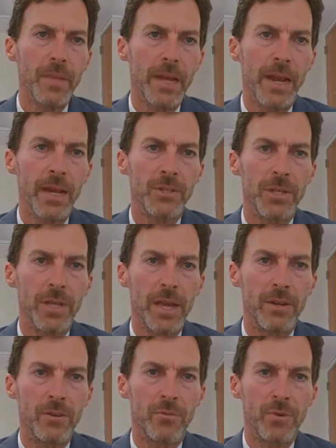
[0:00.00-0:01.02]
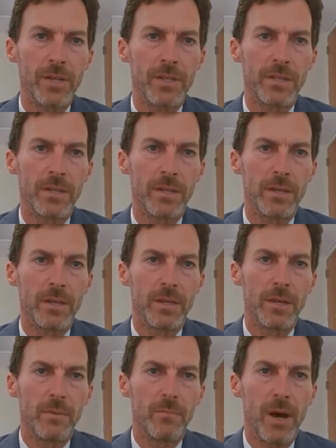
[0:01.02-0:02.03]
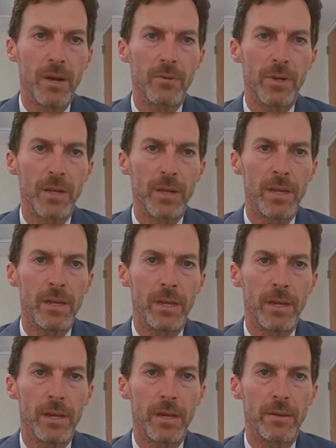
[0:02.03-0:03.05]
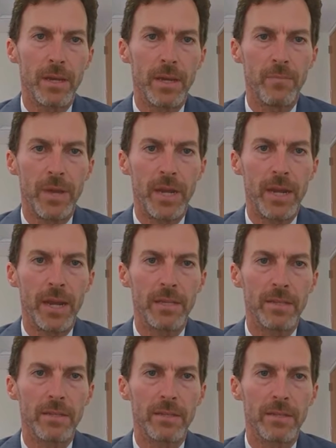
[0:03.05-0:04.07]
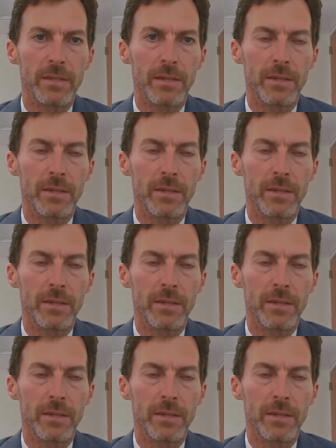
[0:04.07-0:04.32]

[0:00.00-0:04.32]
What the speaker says: and actually increased moderately in many cases.